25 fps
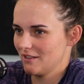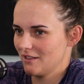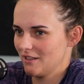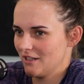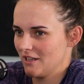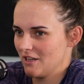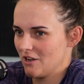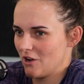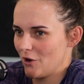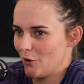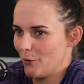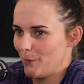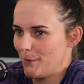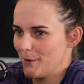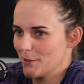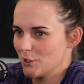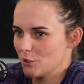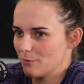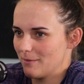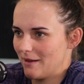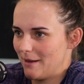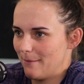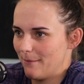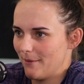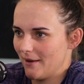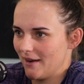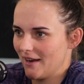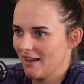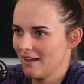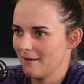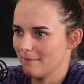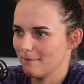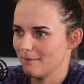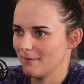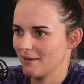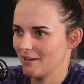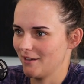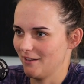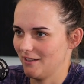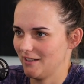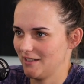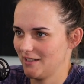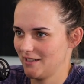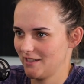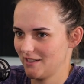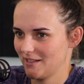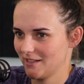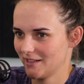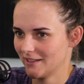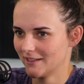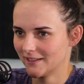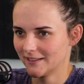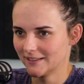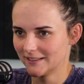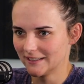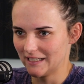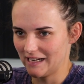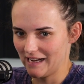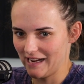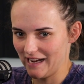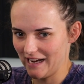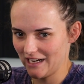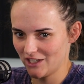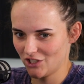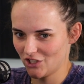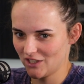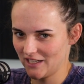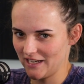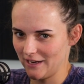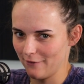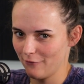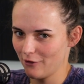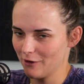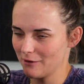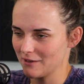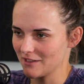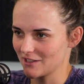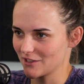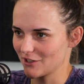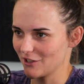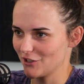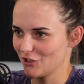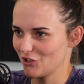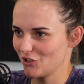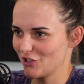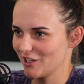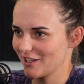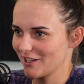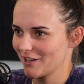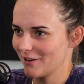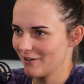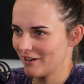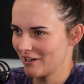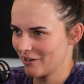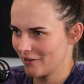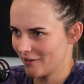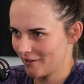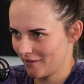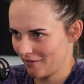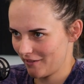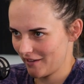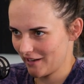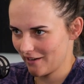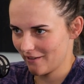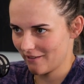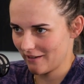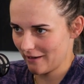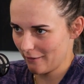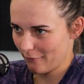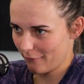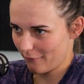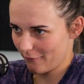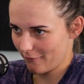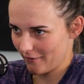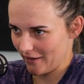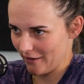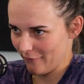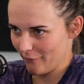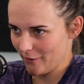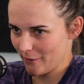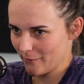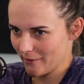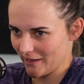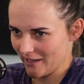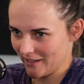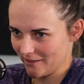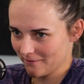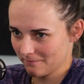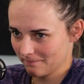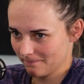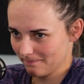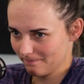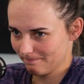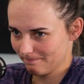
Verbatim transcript: It opens people up because actually everyone's got shit going on in their life. Everyone